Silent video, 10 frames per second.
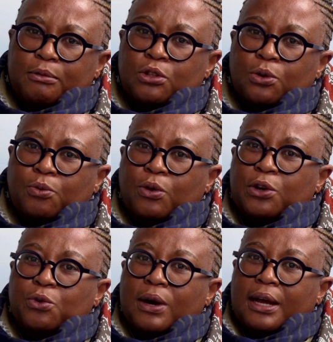So
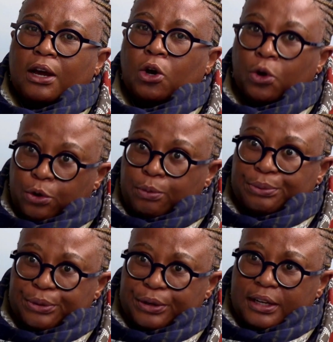what do I
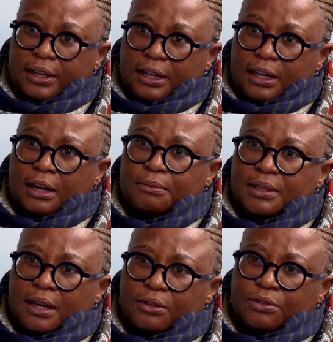hope
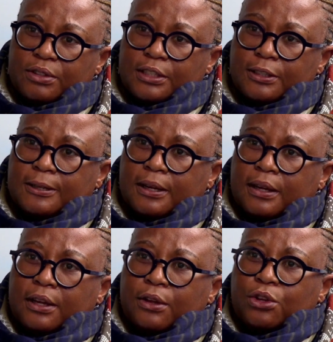comes out of this?
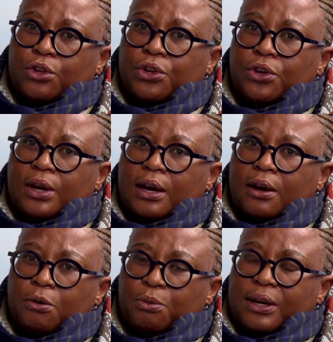I
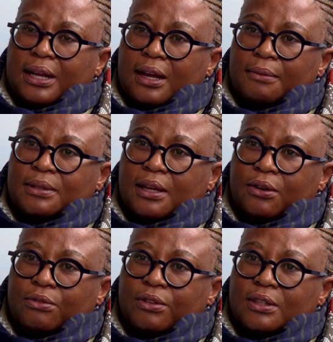hope what comes
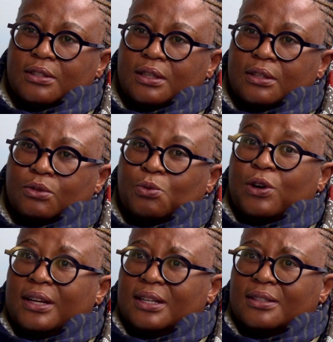out of this is
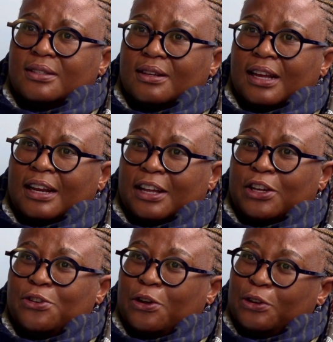an
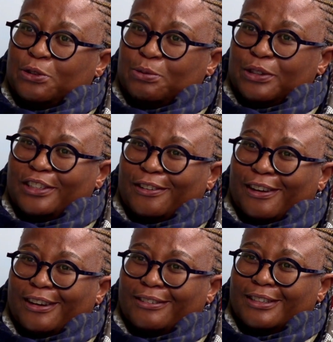acknowledgement
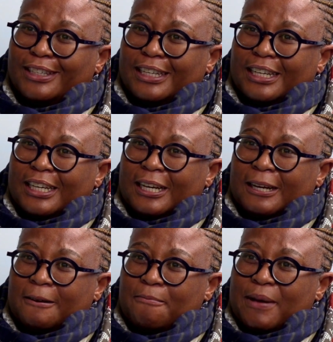around
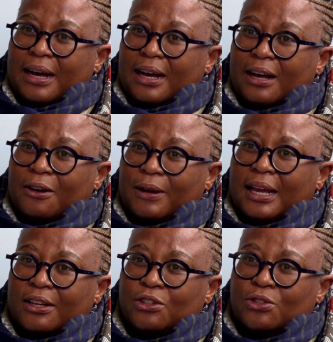how
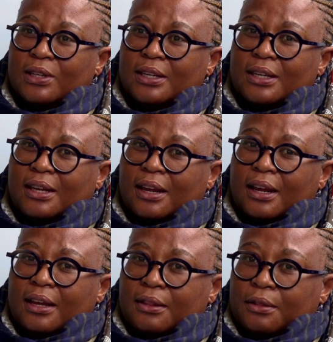actually
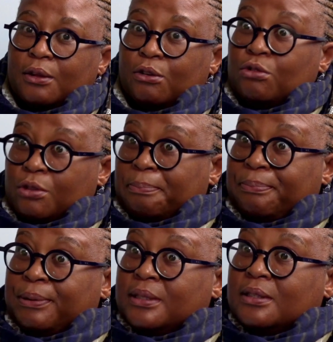the
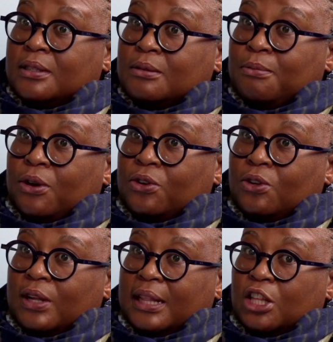business
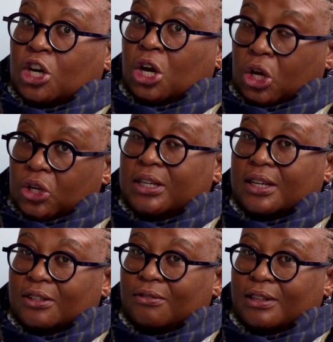model and the
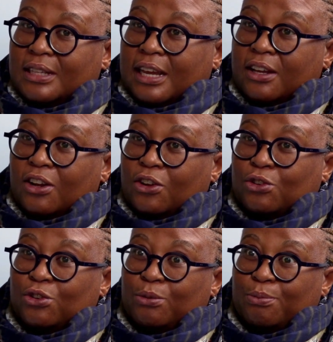conduct of the
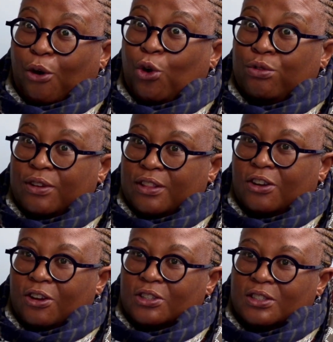Takealot Group over the
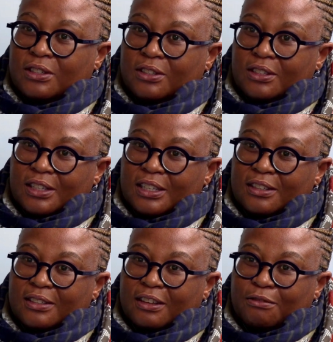last 13
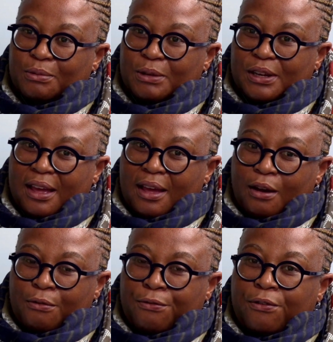years have been
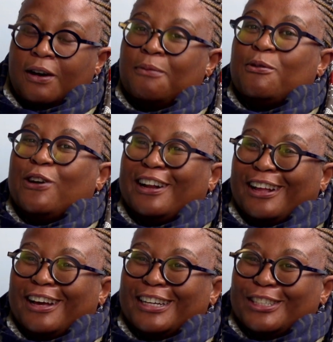far more
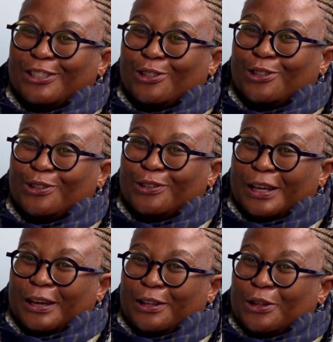aligned to
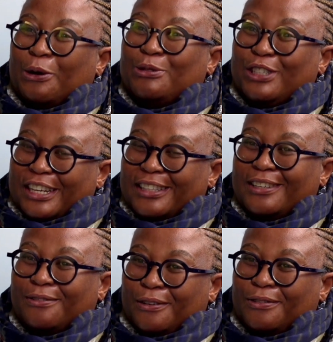the
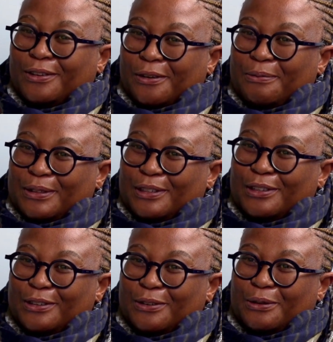objective of the
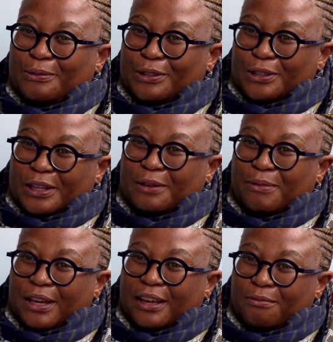Competition Commission that
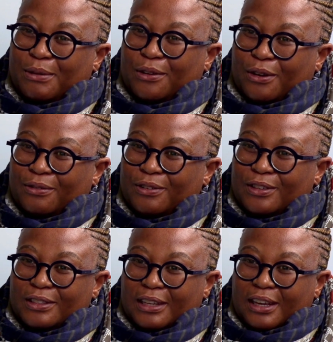may have been
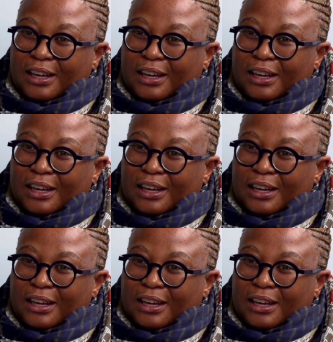obvious.